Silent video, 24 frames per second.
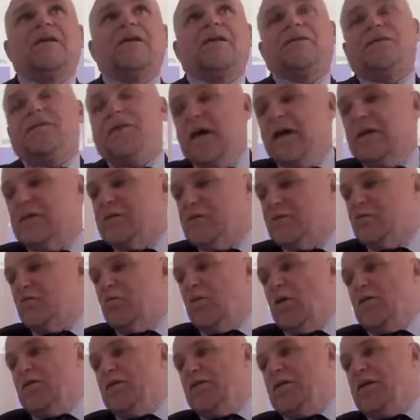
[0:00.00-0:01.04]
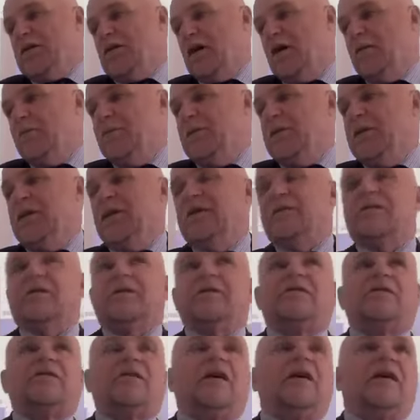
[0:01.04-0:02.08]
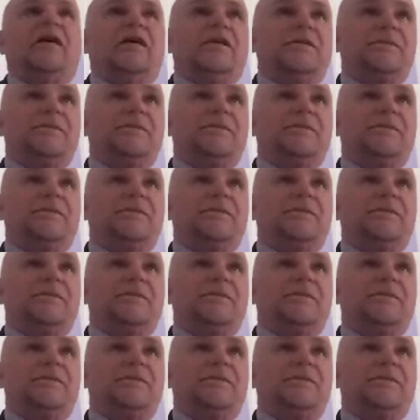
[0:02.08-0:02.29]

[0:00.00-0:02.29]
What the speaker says: That's what the companies are saying.